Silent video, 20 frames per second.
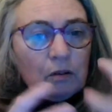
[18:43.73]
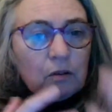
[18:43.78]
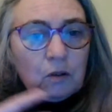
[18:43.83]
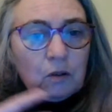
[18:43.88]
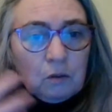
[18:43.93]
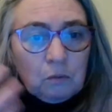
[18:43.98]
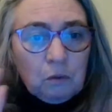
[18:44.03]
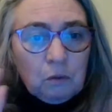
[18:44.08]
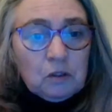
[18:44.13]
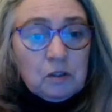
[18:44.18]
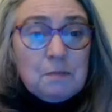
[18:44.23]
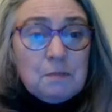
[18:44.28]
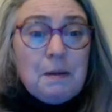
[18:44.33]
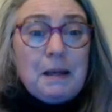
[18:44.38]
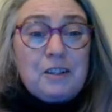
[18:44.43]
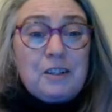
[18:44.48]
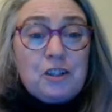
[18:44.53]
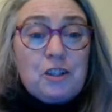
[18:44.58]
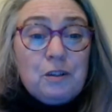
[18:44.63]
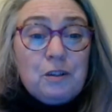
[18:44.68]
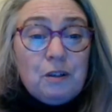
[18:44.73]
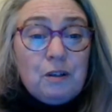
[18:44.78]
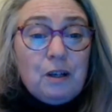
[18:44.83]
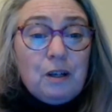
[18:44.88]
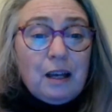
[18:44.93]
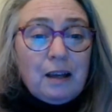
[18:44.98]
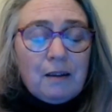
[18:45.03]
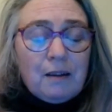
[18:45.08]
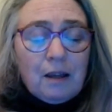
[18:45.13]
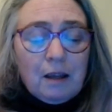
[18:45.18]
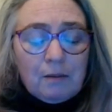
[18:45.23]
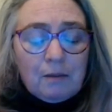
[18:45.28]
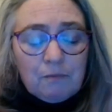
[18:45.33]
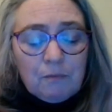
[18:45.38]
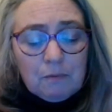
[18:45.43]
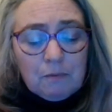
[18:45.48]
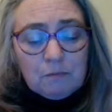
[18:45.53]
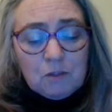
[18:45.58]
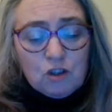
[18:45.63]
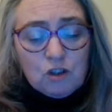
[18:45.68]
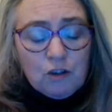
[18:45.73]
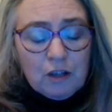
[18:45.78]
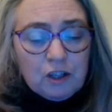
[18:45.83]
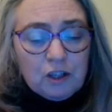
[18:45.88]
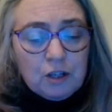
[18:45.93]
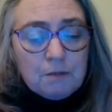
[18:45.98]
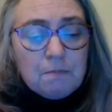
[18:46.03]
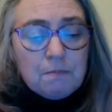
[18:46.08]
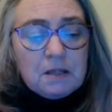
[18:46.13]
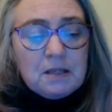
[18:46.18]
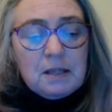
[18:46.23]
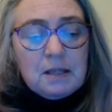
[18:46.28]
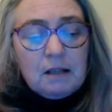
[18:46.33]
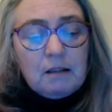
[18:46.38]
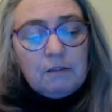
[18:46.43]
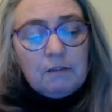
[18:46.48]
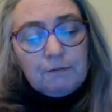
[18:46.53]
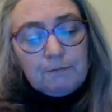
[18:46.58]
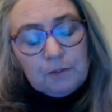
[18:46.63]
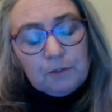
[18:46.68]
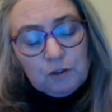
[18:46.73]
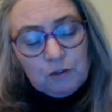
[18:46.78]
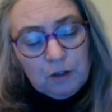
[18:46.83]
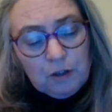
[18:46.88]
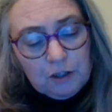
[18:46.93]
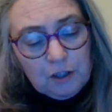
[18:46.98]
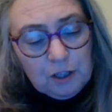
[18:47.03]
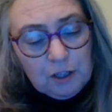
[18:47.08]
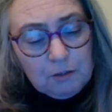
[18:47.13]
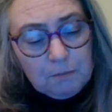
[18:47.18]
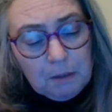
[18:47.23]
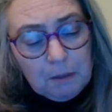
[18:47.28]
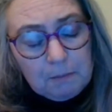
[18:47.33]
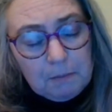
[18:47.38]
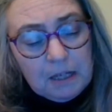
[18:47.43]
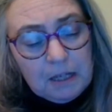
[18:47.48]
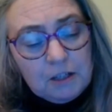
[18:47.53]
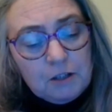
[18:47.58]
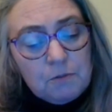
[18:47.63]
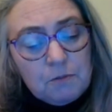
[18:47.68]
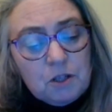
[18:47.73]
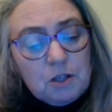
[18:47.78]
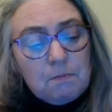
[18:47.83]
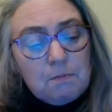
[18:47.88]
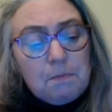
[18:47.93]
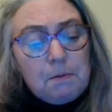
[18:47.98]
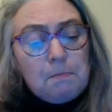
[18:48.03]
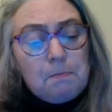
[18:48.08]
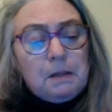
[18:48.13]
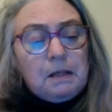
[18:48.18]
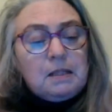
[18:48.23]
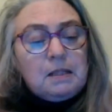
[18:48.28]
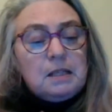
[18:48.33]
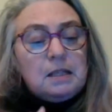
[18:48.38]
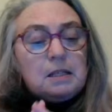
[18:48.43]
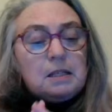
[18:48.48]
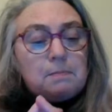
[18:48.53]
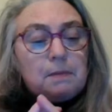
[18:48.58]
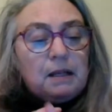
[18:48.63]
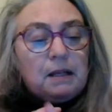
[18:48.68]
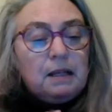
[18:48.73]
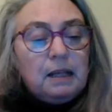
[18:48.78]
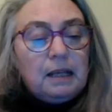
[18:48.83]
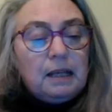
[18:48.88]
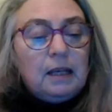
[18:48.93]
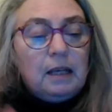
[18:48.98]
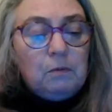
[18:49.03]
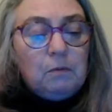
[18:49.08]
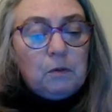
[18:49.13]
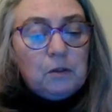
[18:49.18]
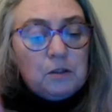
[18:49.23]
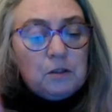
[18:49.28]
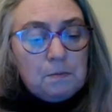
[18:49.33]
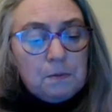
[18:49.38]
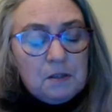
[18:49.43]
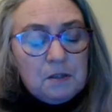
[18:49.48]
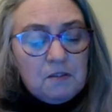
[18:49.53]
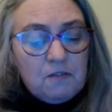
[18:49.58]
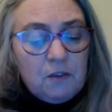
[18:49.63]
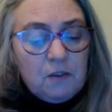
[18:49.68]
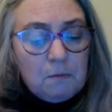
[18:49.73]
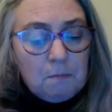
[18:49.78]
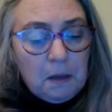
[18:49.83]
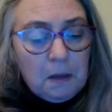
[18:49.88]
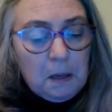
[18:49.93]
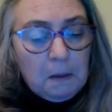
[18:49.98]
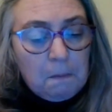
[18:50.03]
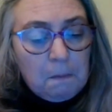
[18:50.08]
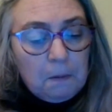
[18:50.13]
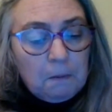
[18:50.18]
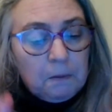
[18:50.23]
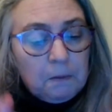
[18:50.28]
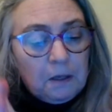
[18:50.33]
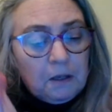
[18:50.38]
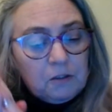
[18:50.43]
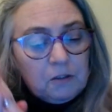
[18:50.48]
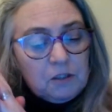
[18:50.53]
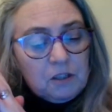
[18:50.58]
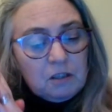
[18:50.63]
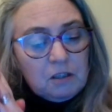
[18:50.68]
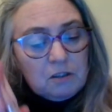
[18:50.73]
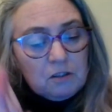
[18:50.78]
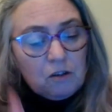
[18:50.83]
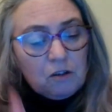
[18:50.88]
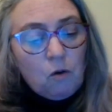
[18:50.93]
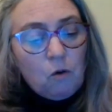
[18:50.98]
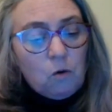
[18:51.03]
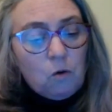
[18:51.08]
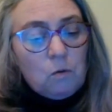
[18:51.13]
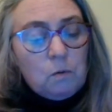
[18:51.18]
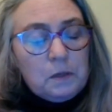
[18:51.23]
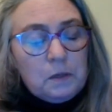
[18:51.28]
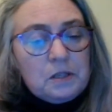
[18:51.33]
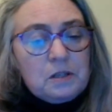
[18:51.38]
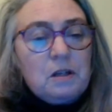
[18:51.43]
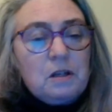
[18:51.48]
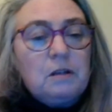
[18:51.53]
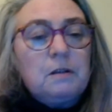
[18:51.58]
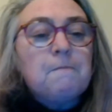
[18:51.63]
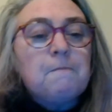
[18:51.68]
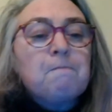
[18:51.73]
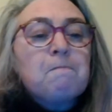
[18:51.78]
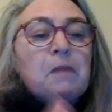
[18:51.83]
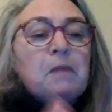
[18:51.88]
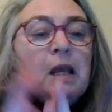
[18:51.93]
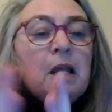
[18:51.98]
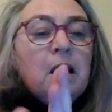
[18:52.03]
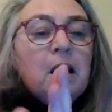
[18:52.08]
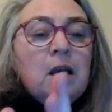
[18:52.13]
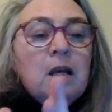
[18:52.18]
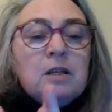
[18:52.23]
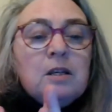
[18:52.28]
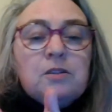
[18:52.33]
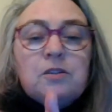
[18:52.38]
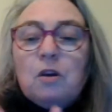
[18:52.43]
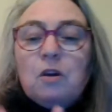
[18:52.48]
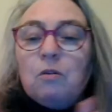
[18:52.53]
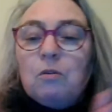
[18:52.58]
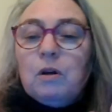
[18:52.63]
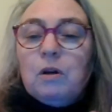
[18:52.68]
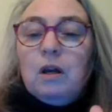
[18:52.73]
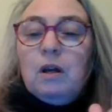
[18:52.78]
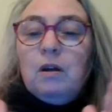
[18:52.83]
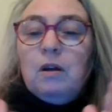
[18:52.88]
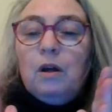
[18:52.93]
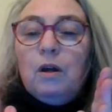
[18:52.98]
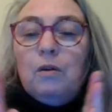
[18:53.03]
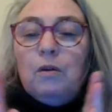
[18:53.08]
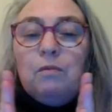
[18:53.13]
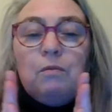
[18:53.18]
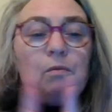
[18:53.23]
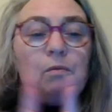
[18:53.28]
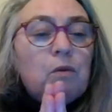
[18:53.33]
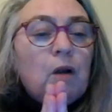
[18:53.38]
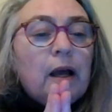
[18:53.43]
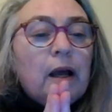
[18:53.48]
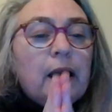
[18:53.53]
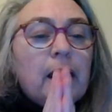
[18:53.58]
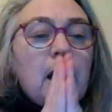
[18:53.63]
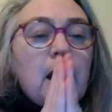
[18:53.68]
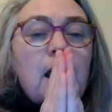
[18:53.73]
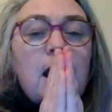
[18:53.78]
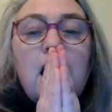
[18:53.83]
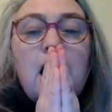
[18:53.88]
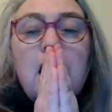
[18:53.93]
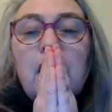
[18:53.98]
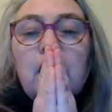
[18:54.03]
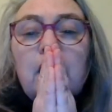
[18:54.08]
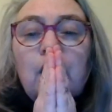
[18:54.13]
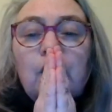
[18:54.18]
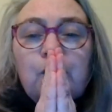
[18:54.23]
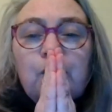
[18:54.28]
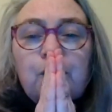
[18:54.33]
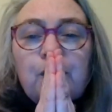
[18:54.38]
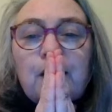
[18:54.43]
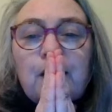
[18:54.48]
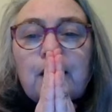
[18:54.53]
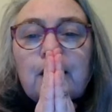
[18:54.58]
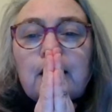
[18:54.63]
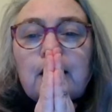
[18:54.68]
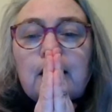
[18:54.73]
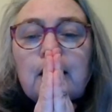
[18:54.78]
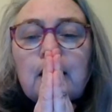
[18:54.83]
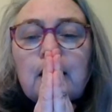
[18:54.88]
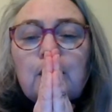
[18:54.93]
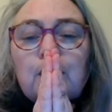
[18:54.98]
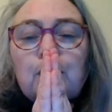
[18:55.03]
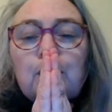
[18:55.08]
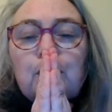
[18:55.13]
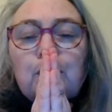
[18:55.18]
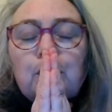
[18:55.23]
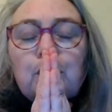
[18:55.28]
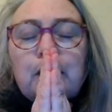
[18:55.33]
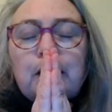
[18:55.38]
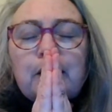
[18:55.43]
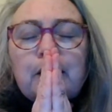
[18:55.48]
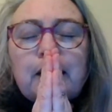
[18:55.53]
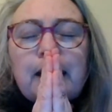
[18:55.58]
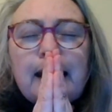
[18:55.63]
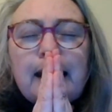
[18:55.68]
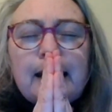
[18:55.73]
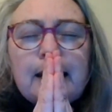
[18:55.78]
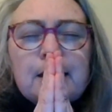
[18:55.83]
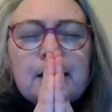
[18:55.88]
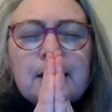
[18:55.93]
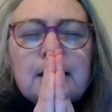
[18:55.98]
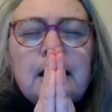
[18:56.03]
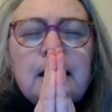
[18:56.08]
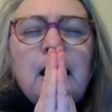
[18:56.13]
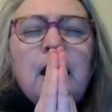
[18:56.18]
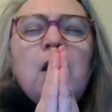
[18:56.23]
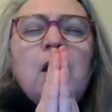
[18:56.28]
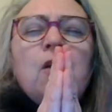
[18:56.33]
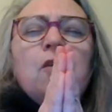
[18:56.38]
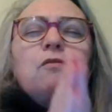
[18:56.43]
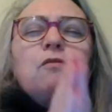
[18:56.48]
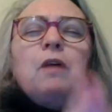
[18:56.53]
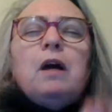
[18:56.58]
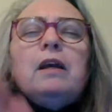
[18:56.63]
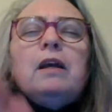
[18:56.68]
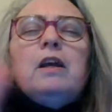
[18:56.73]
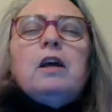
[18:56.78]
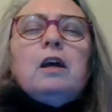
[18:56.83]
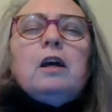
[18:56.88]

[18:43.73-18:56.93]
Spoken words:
want to make sure I'm stretching myself, stretching my mediumship abilities by linking with specific people, because it's not always done. So, right, your father, Marrakesh, right,